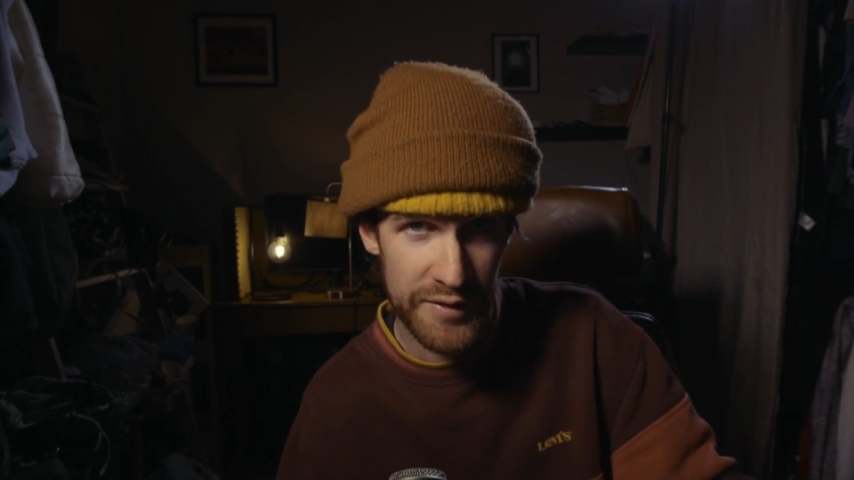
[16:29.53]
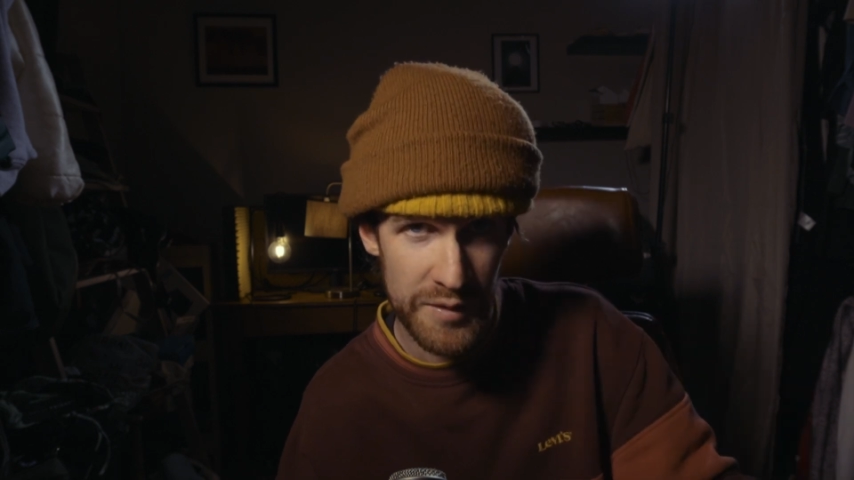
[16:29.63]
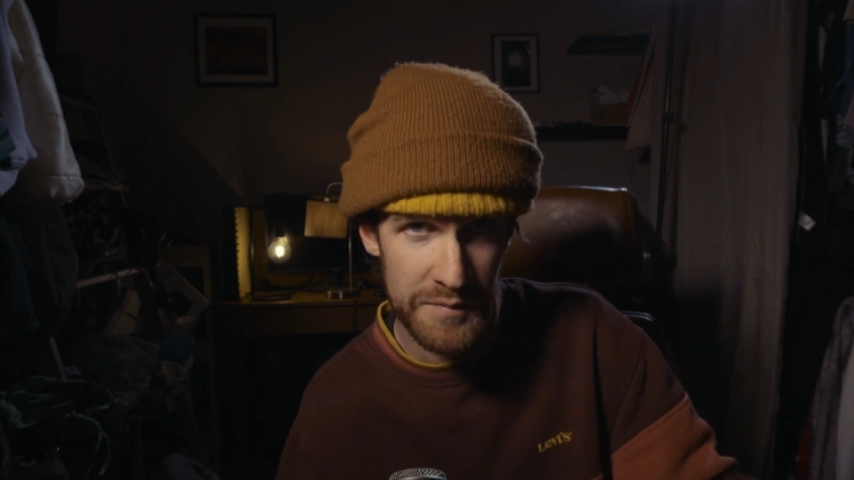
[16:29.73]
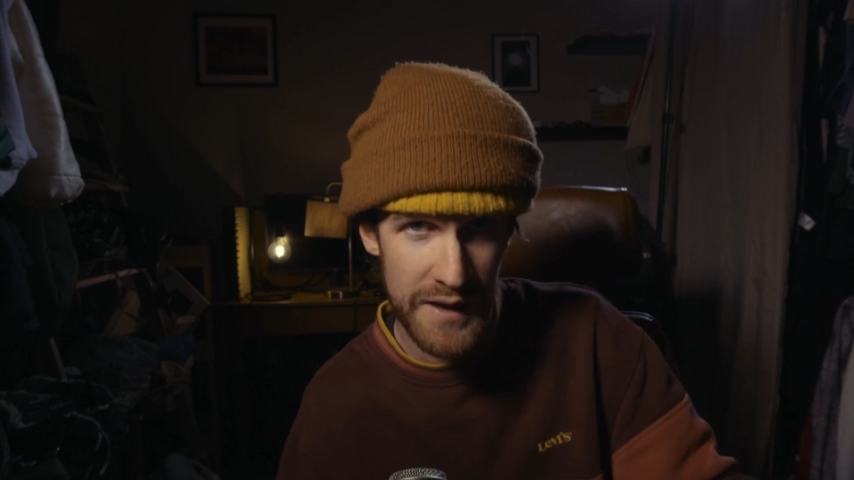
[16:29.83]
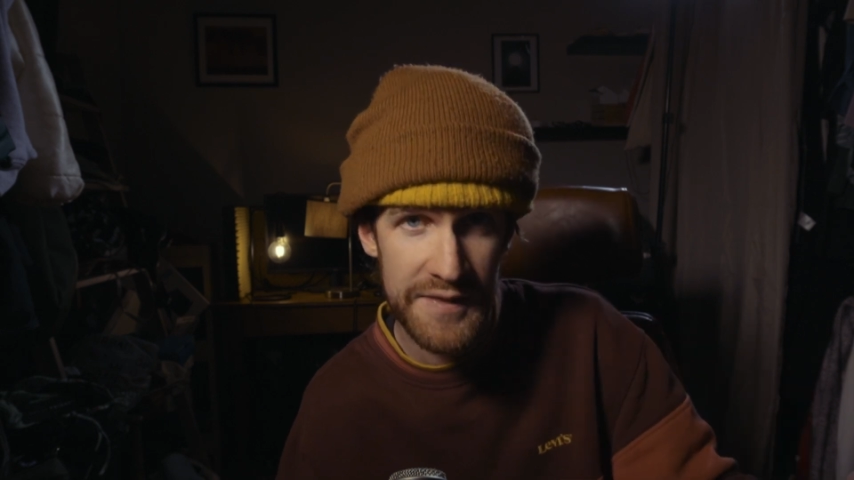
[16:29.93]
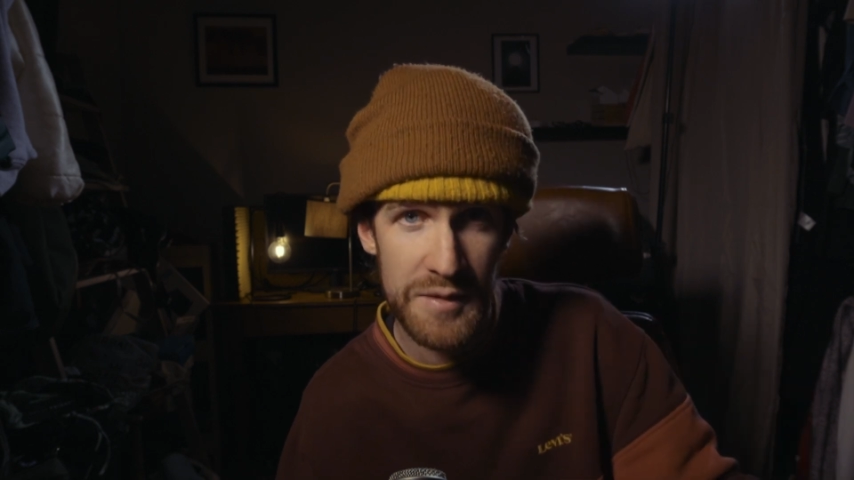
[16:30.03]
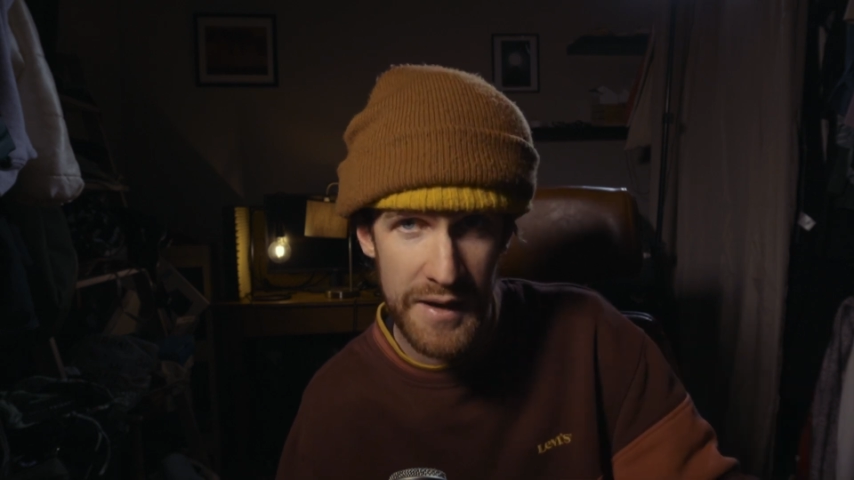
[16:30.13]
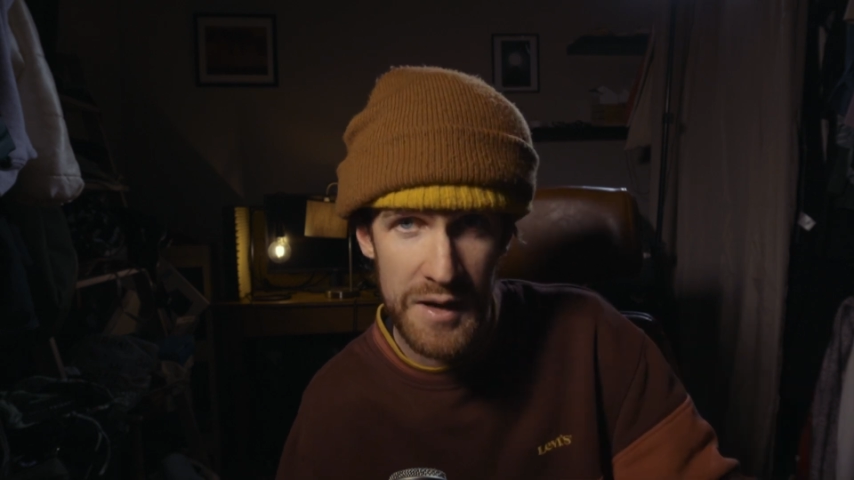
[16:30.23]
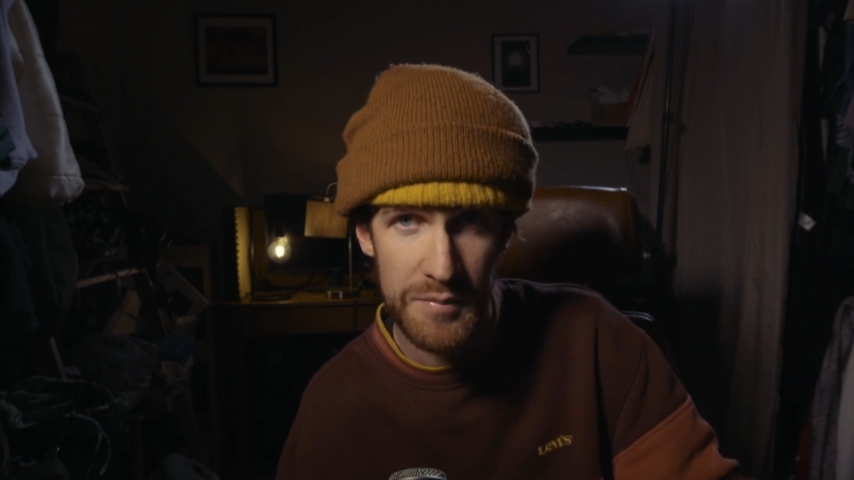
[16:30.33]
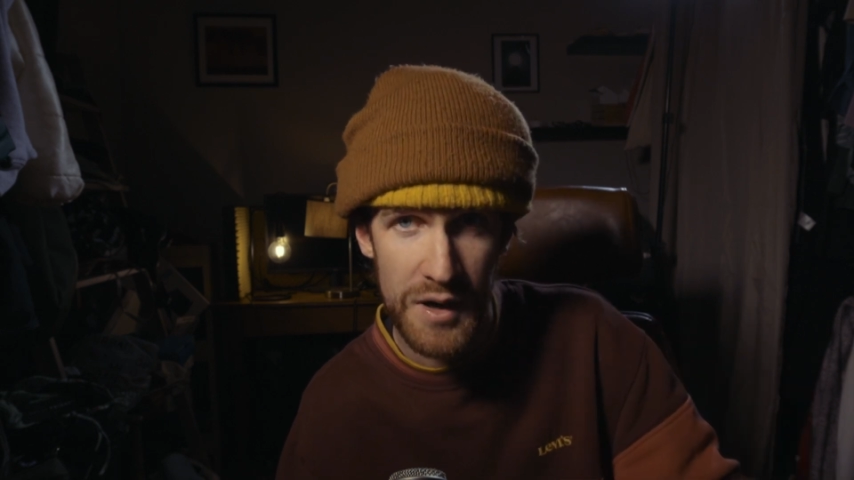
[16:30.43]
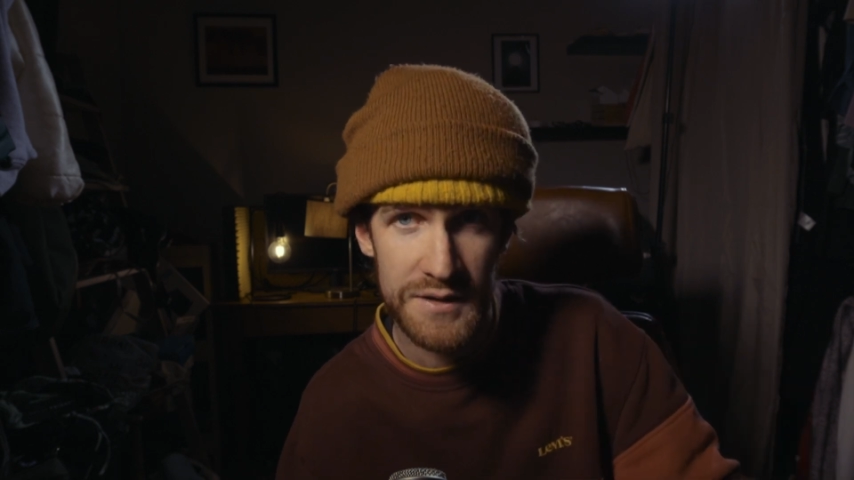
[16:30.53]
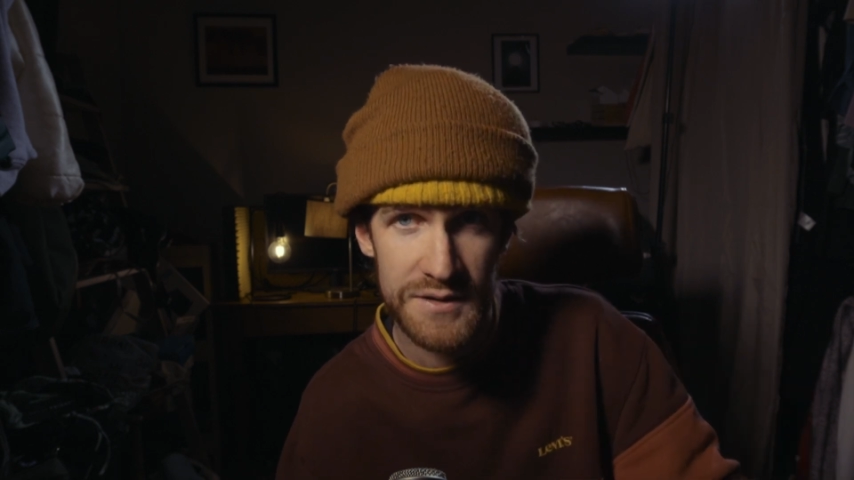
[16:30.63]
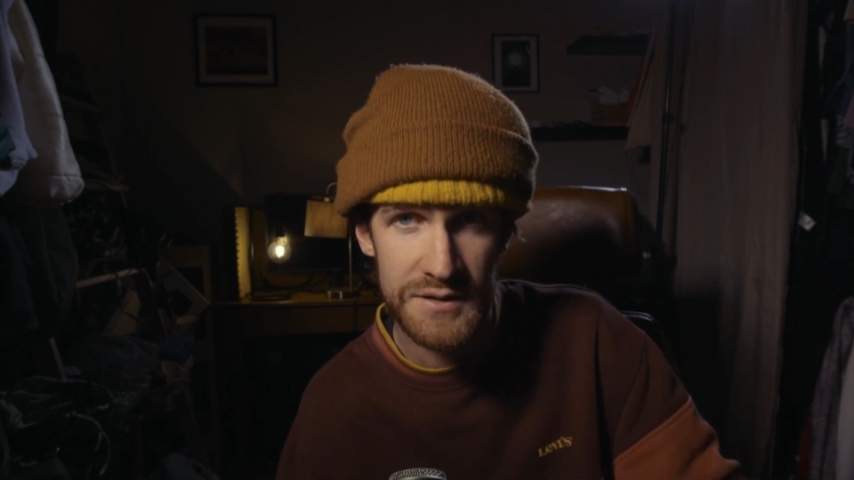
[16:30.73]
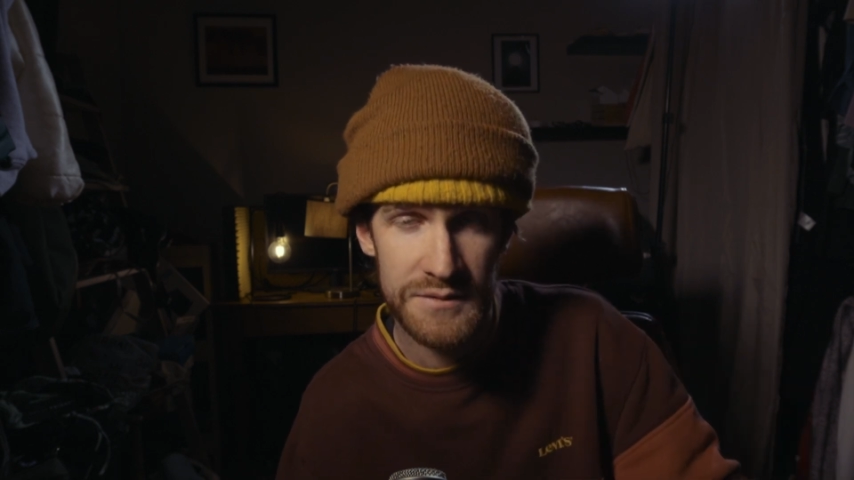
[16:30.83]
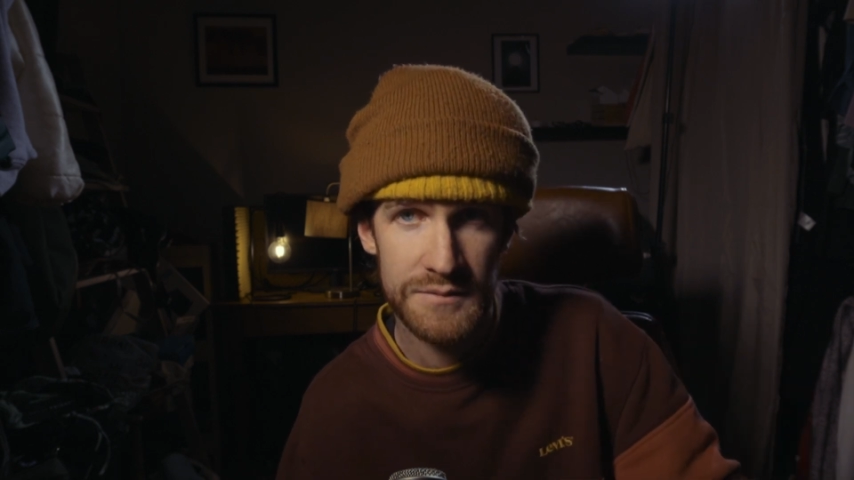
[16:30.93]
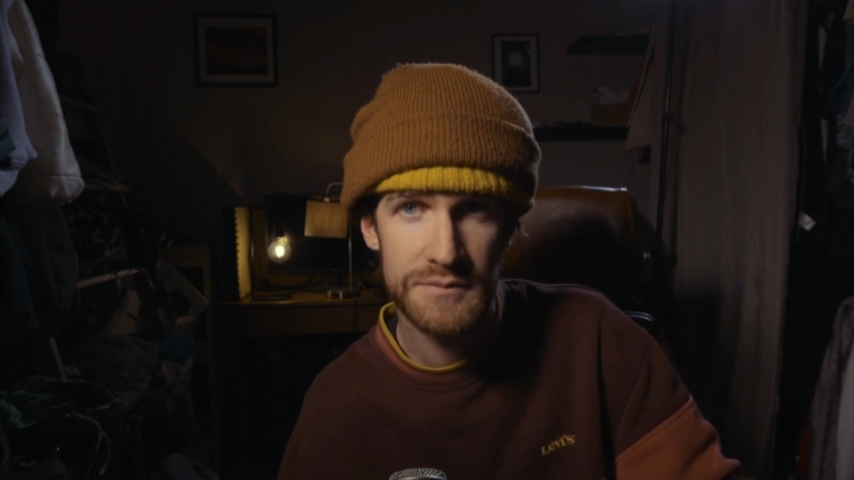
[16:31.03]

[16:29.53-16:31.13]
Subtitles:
them at the ballot box.